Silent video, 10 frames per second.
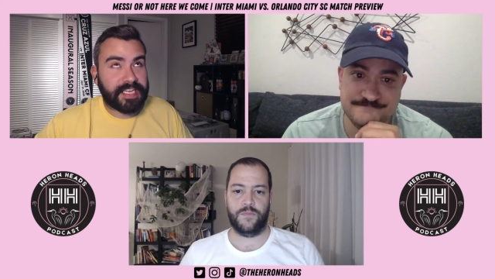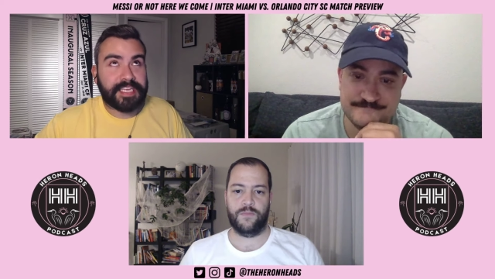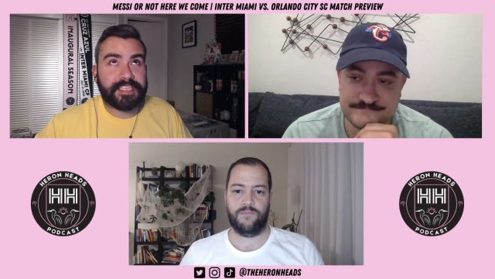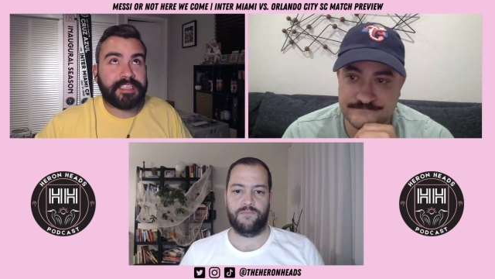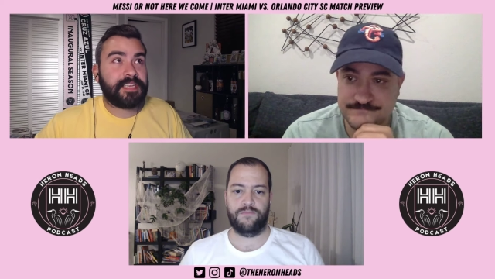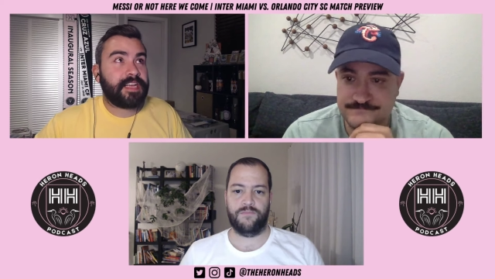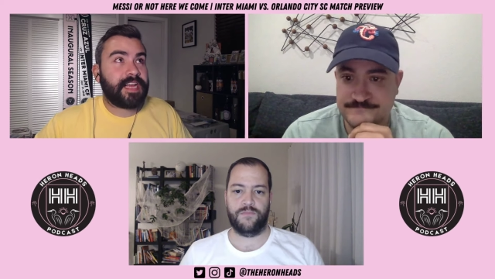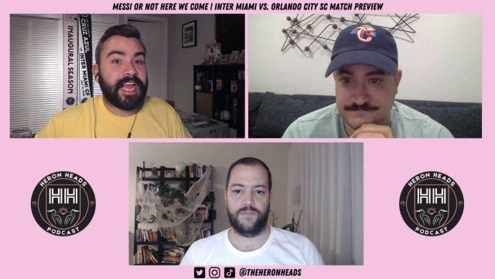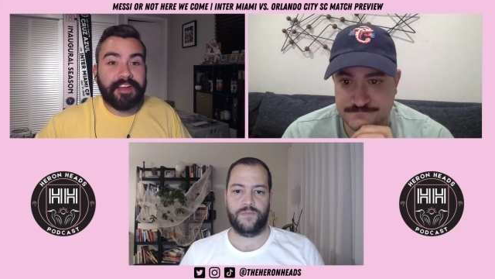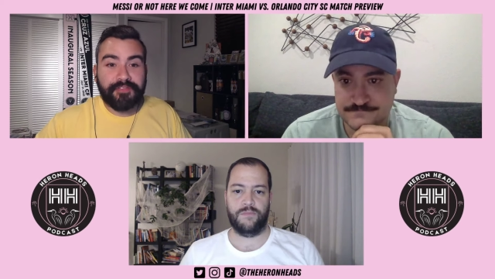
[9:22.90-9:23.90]
Speaker 1: it
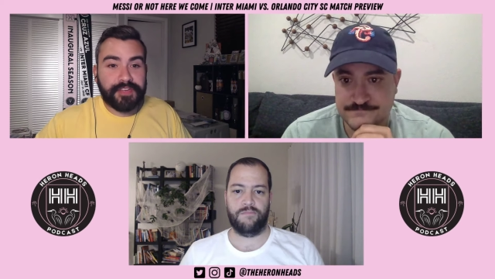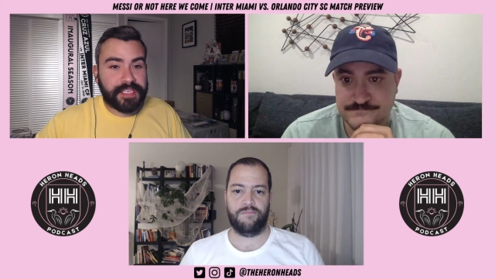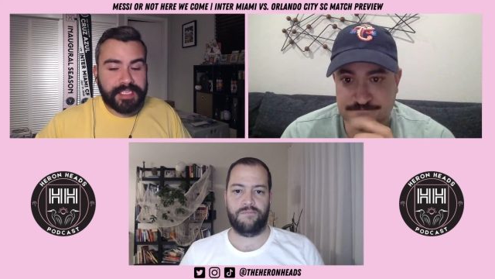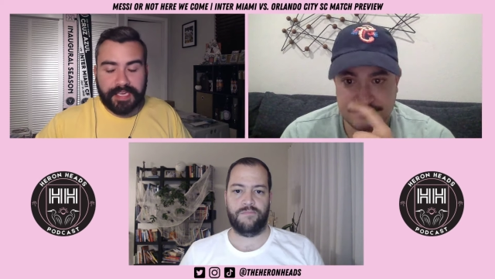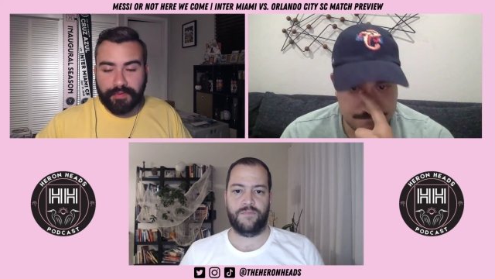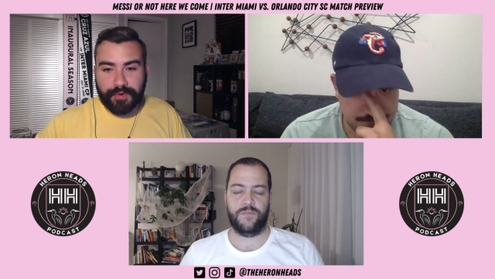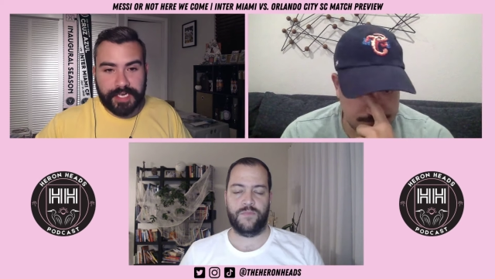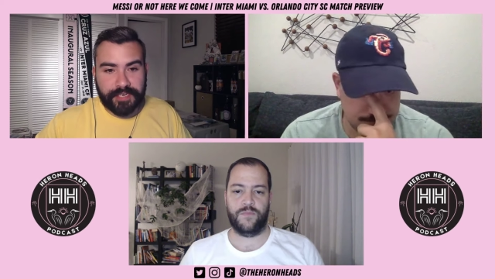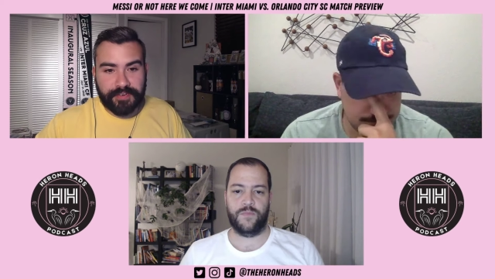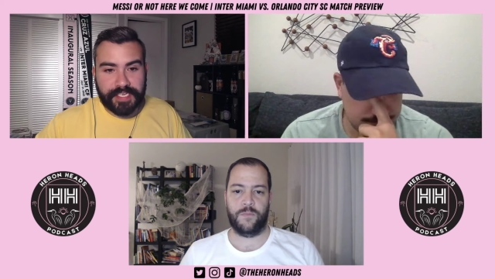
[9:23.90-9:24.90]
everything that we're
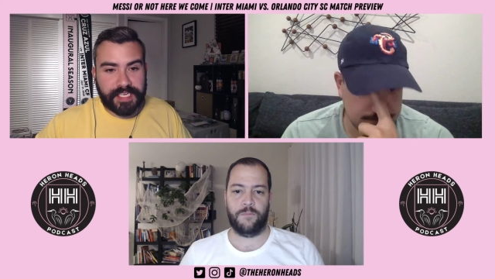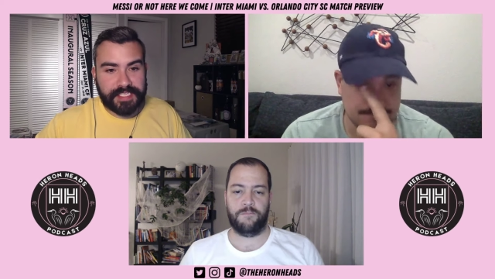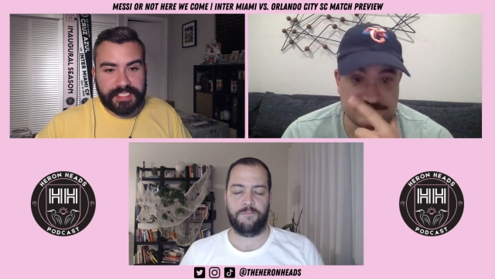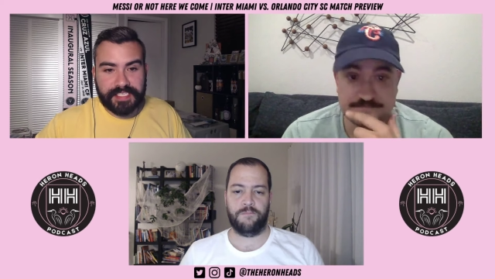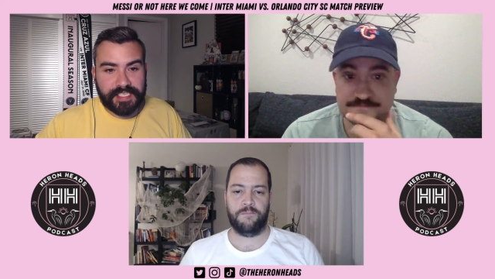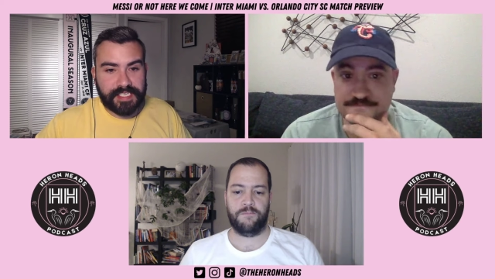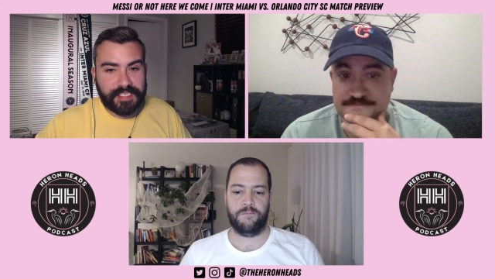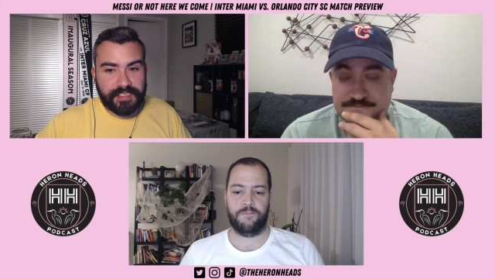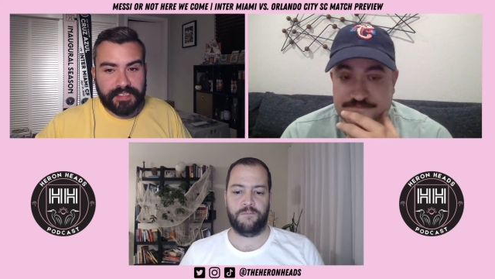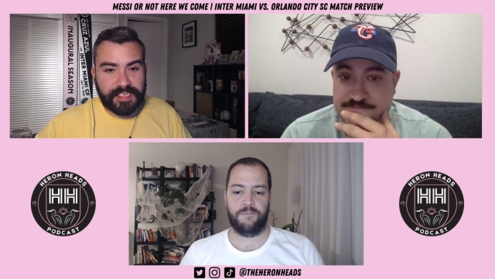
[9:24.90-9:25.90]
hearing and
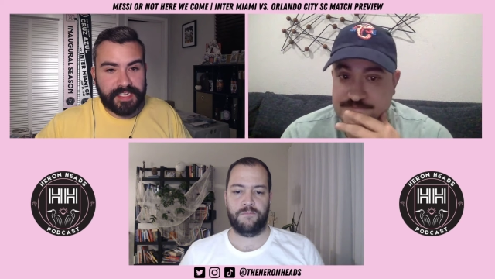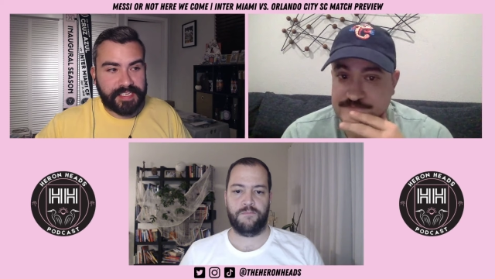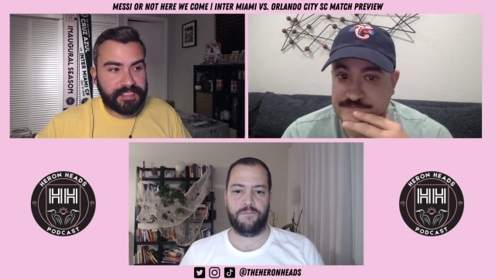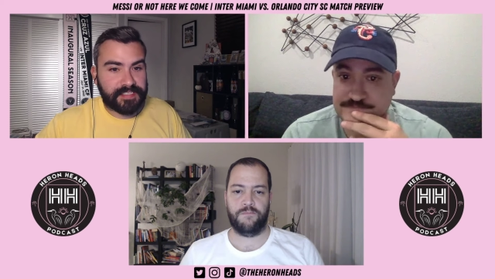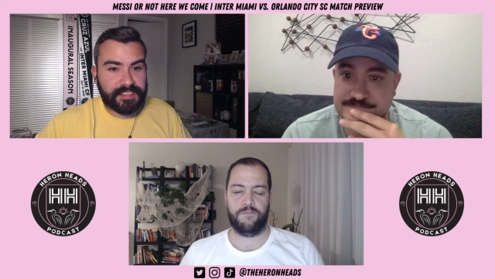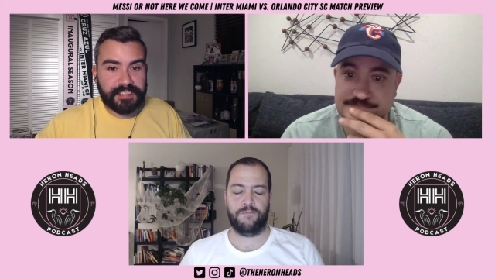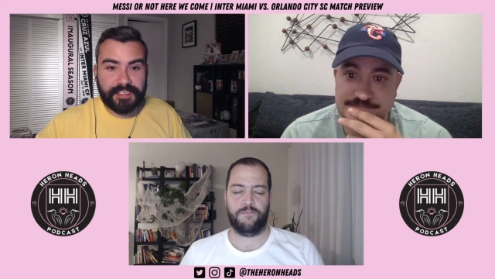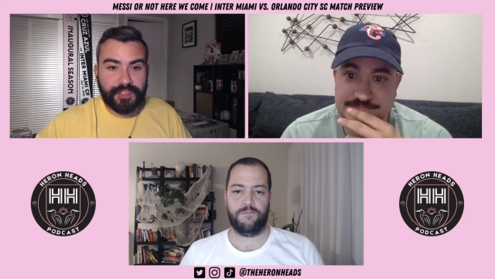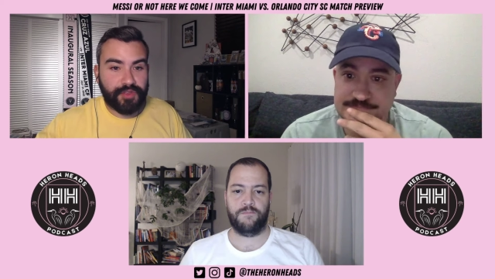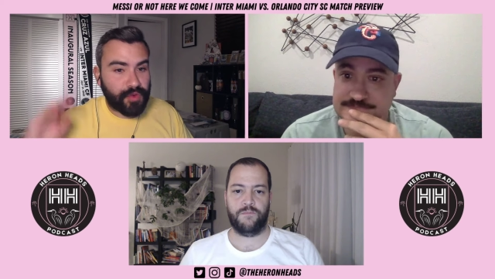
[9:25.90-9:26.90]
seeing is
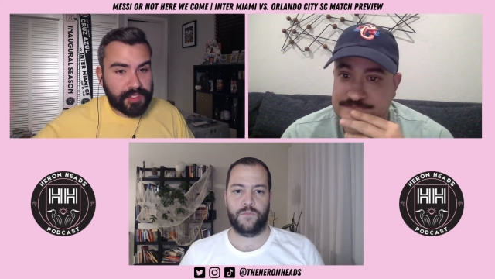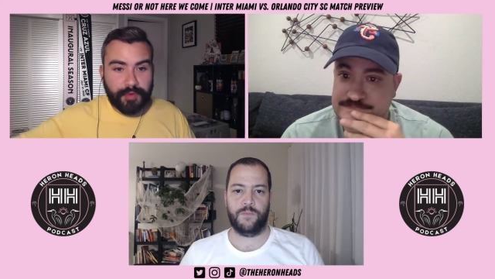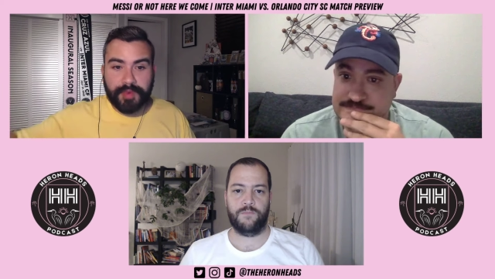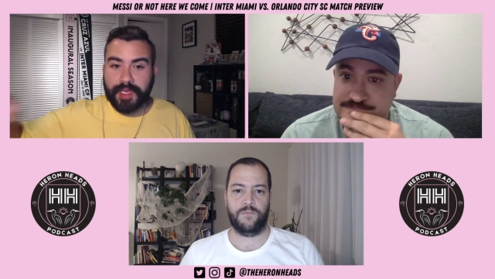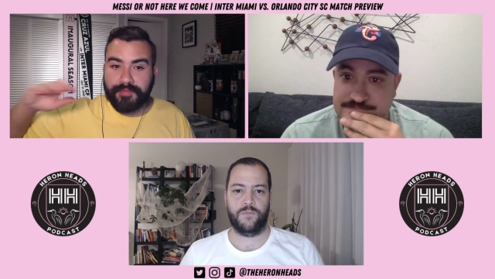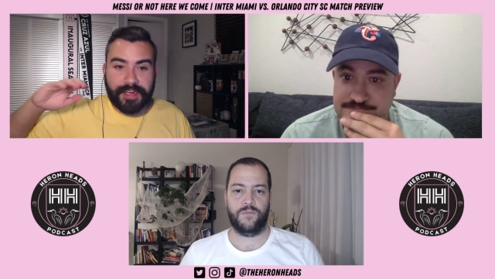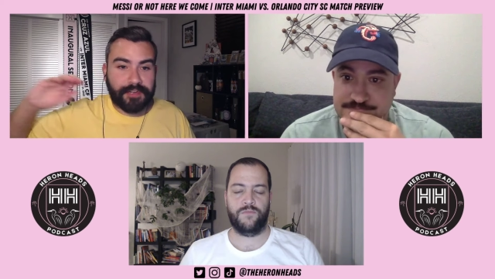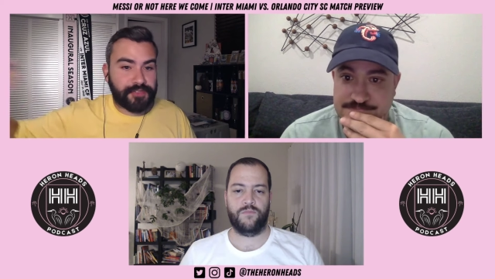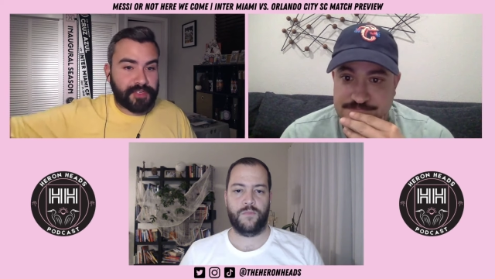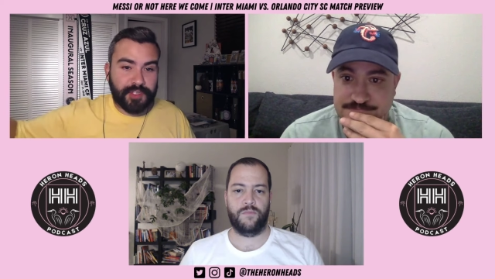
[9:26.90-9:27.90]
U.S. Open Cup
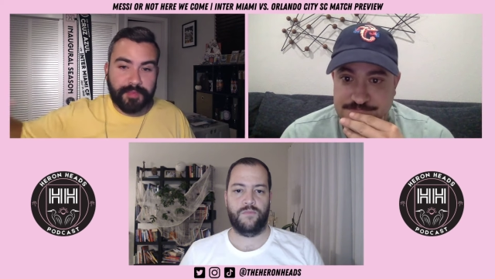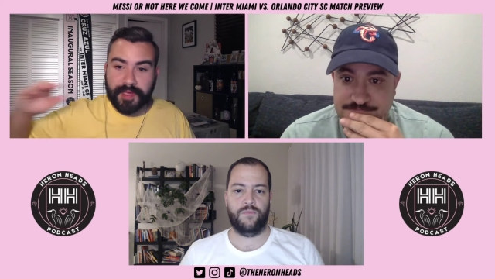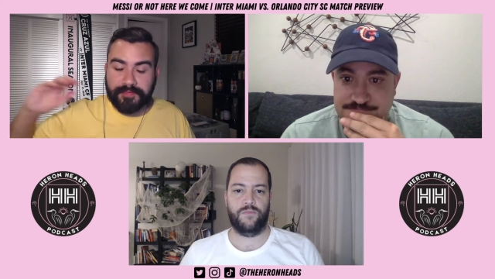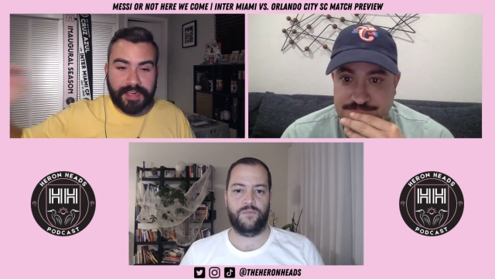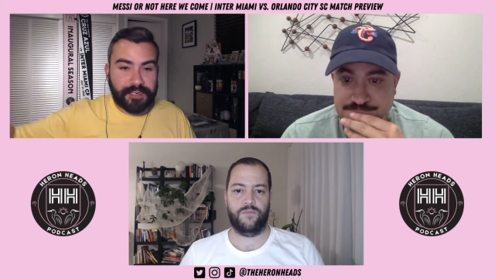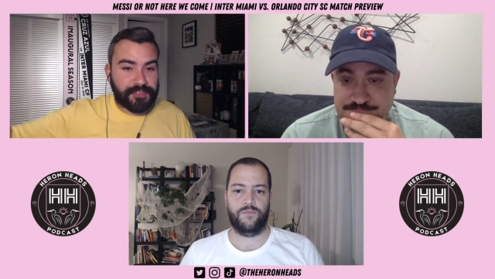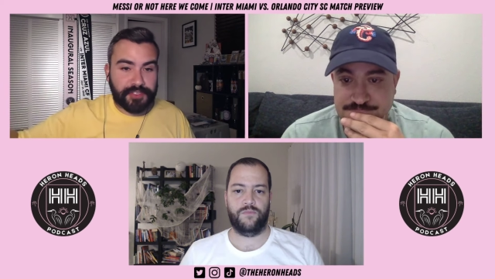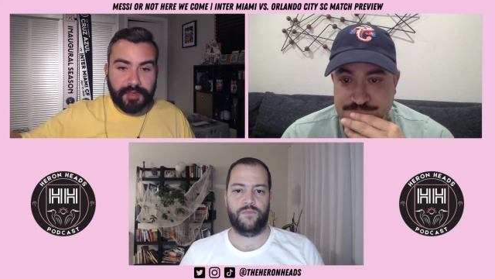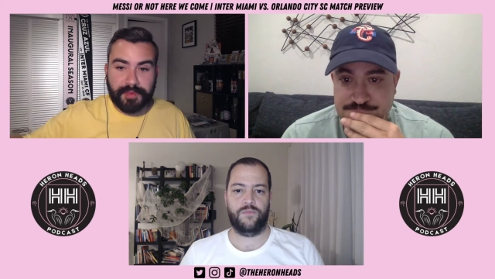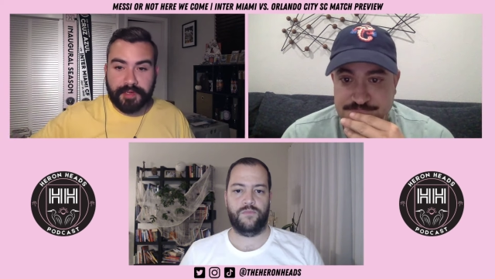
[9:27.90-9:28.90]
final, U.S. Open Cup final,
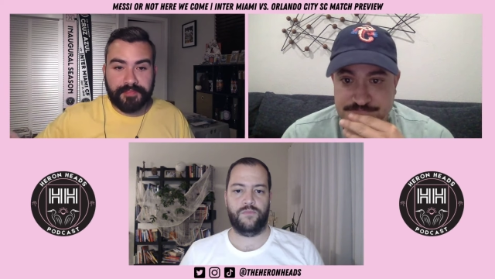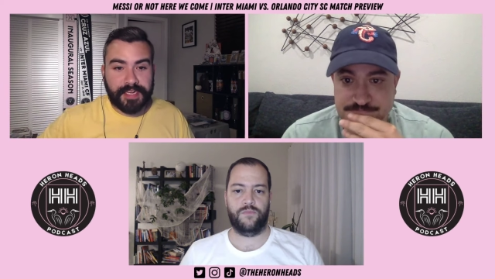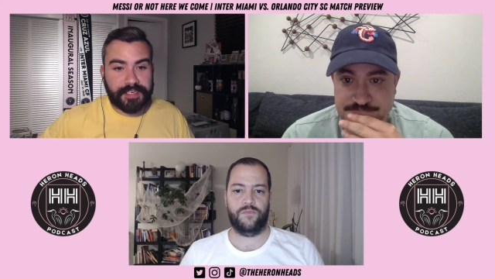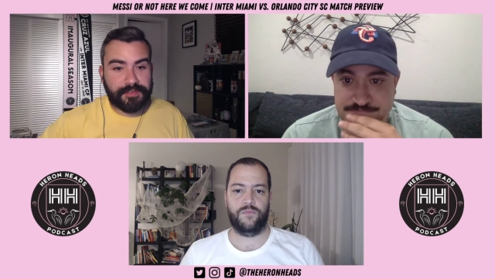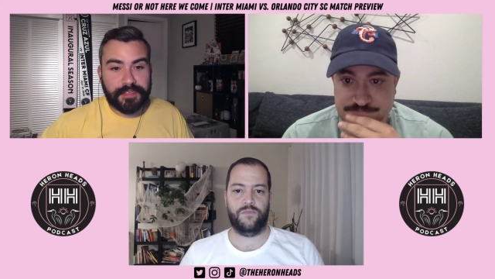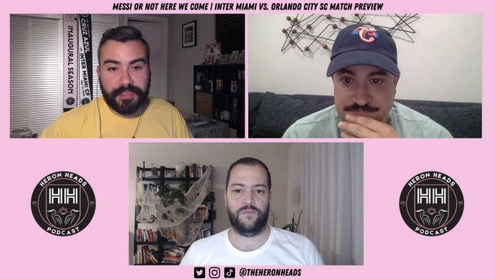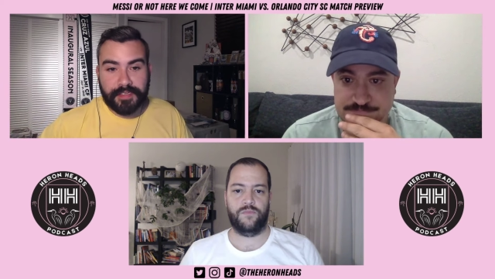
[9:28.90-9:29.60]
U.S. Open Cup final,